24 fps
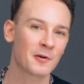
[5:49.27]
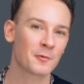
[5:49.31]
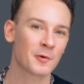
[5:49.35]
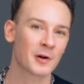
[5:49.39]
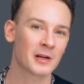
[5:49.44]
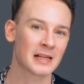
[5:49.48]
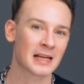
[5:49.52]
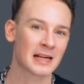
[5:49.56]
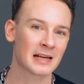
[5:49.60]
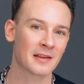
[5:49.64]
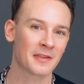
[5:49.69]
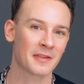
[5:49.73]

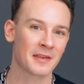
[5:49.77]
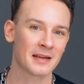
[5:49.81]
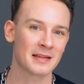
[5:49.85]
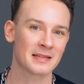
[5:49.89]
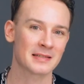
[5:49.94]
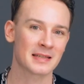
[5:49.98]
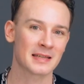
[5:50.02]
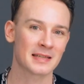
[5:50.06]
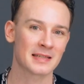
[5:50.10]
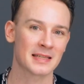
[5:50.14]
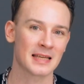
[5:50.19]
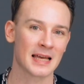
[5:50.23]
run out of things
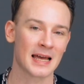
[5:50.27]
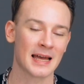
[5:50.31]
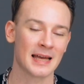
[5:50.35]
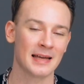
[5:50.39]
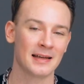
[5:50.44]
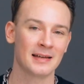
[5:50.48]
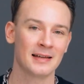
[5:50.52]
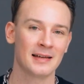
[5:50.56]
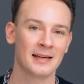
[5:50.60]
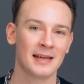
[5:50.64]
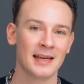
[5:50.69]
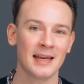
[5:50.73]
to say
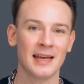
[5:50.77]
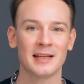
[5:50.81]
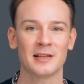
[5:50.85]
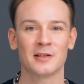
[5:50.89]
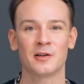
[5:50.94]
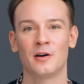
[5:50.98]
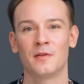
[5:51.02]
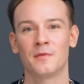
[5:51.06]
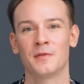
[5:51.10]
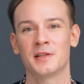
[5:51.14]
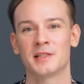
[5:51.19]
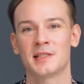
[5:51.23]
in
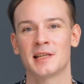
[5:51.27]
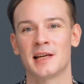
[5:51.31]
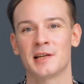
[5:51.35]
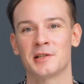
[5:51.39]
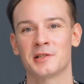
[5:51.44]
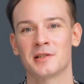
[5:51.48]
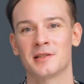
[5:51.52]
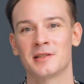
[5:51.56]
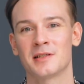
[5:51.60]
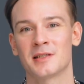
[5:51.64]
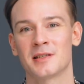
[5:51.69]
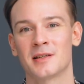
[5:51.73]

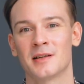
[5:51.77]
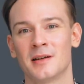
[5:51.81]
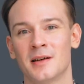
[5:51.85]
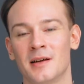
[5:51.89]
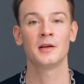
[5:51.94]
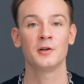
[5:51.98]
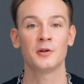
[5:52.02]
conversations.